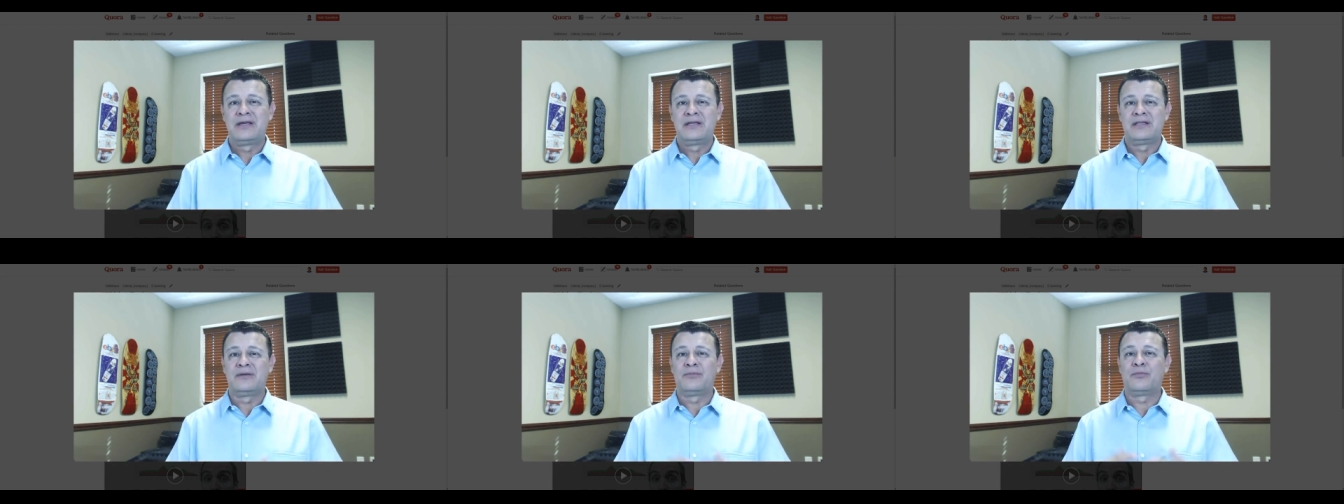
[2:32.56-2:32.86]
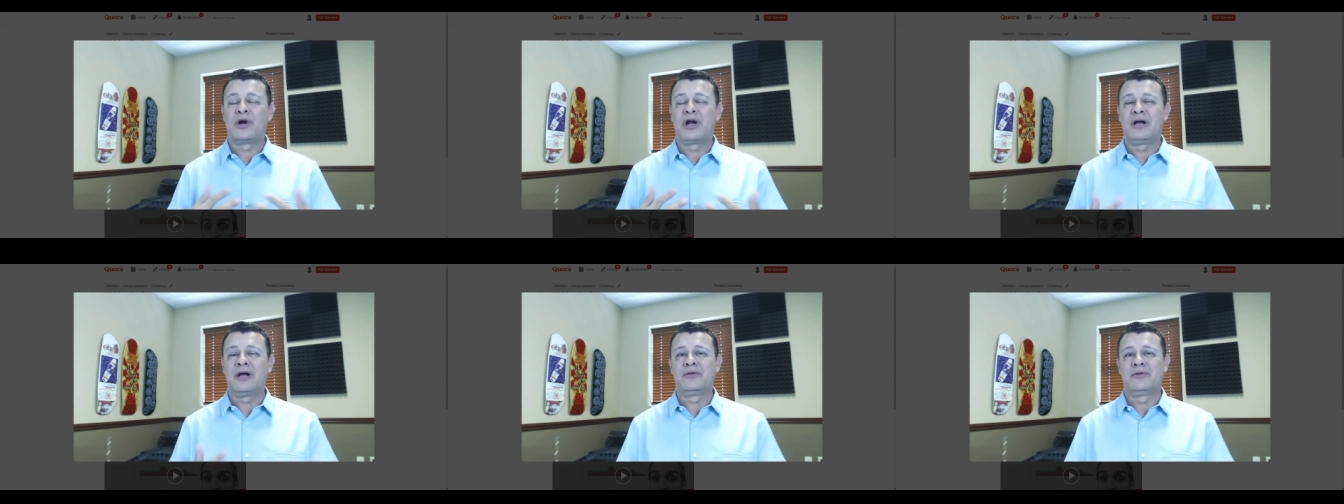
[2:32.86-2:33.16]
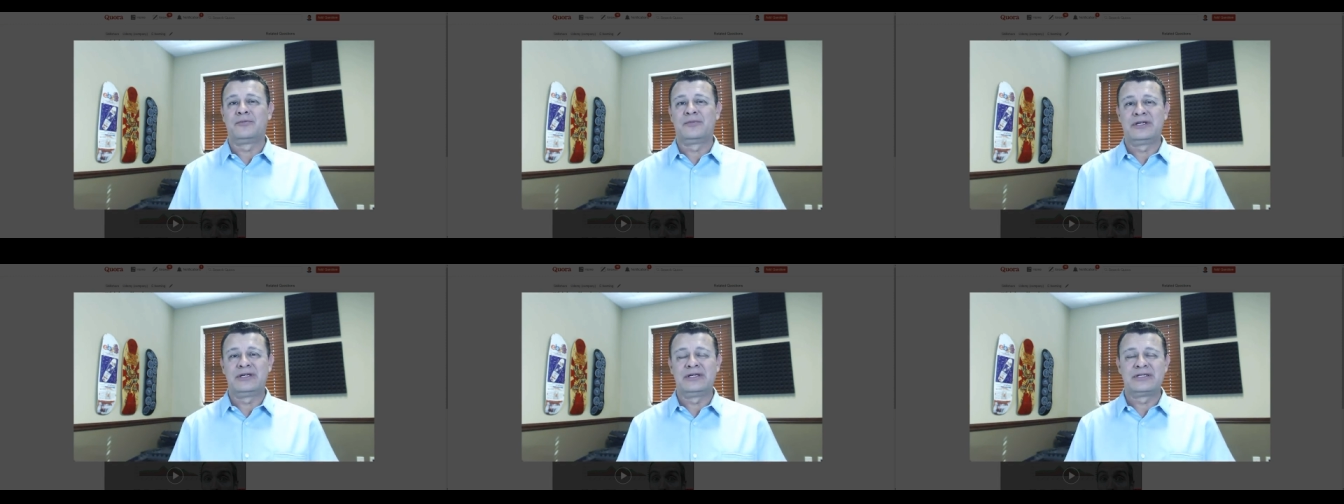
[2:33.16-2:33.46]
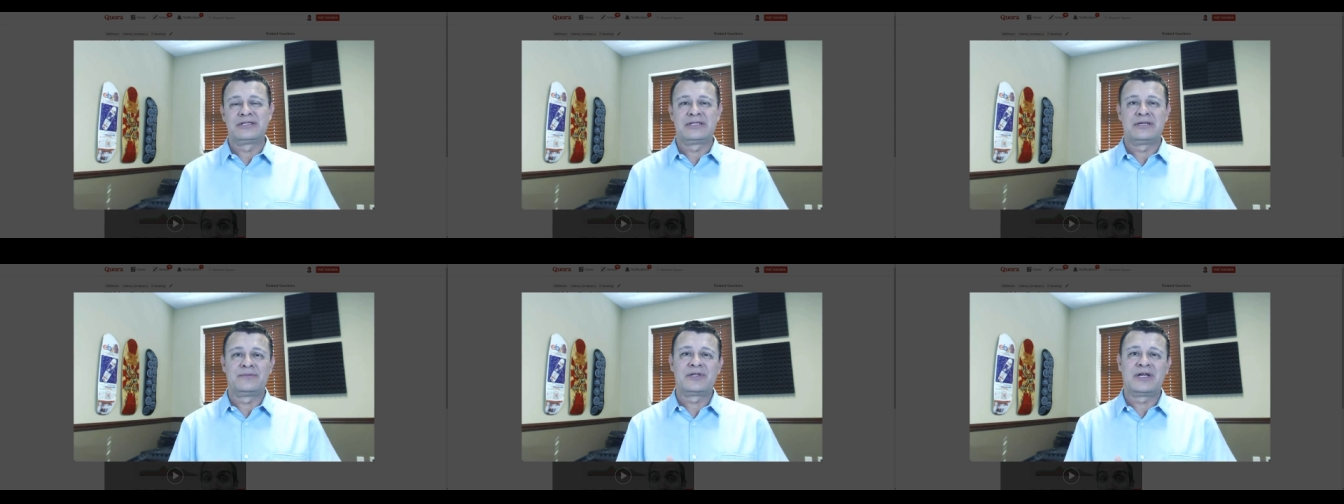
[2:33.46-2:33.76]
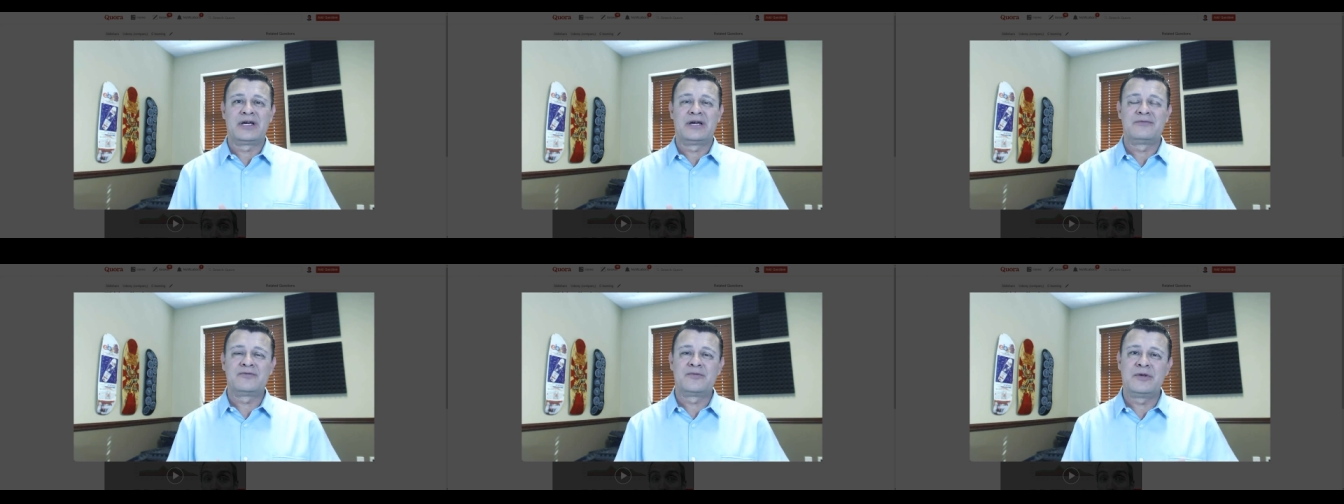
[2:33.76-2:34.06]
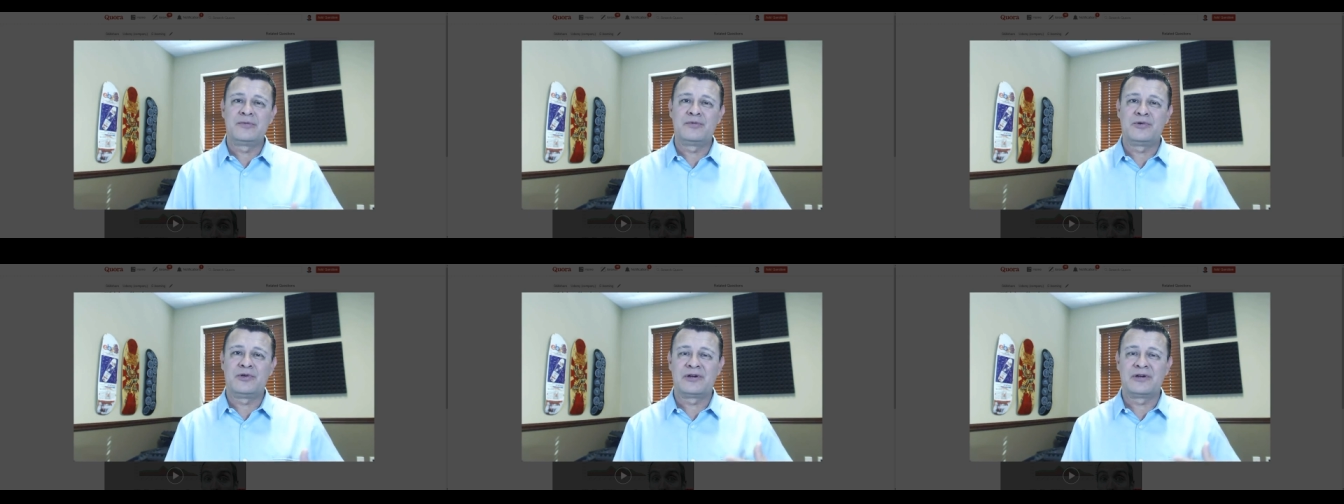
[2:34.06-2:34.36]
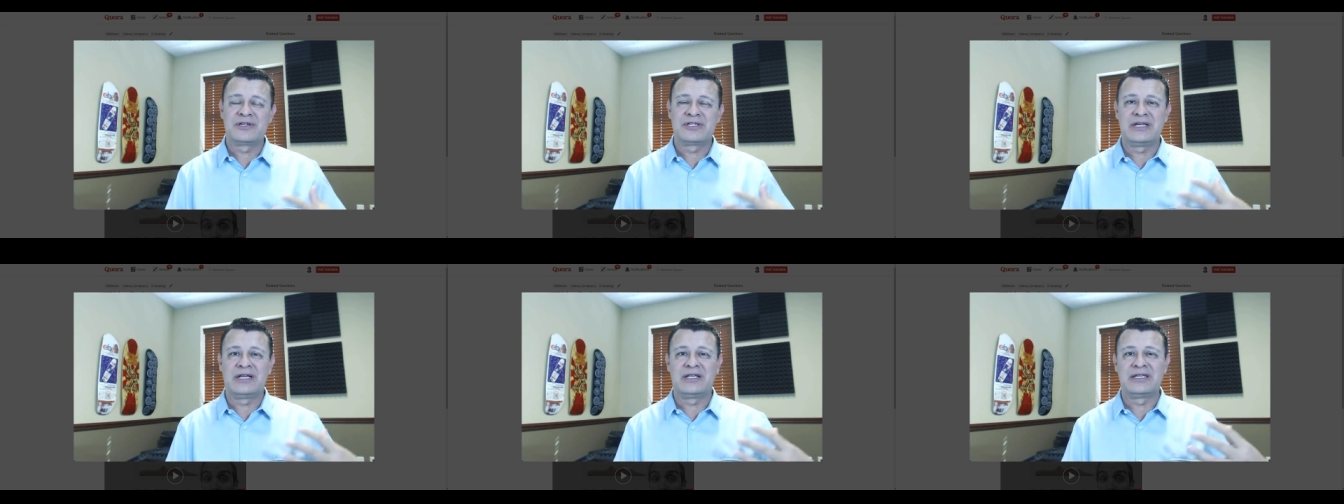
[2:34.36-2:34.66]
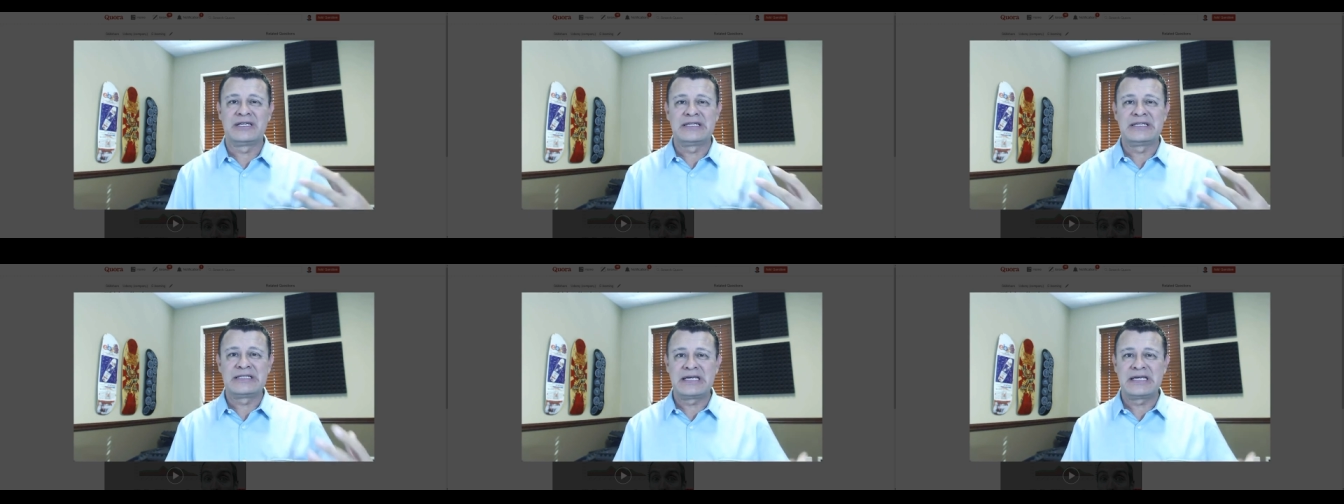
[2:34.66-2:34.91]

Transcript: the problem is sometimes people are selling